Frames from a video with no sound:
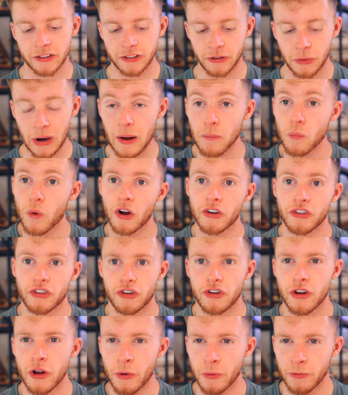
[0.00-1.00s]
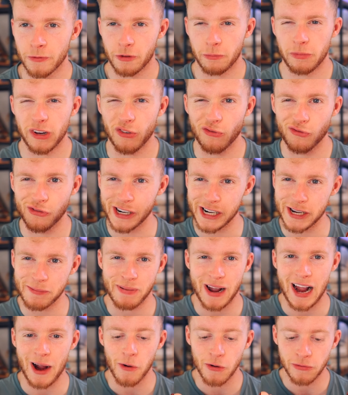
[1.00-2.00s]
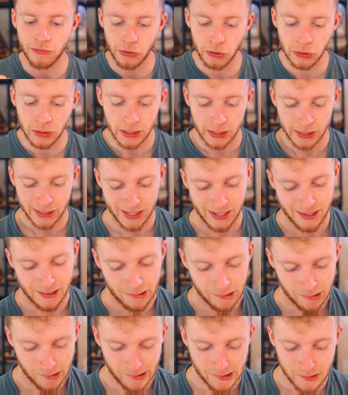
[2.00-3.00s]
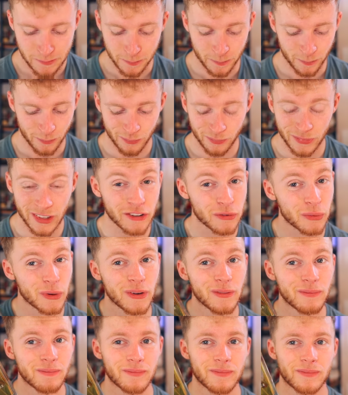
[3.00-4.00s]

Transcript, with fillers: So Amouage are known for being really powerful. This one,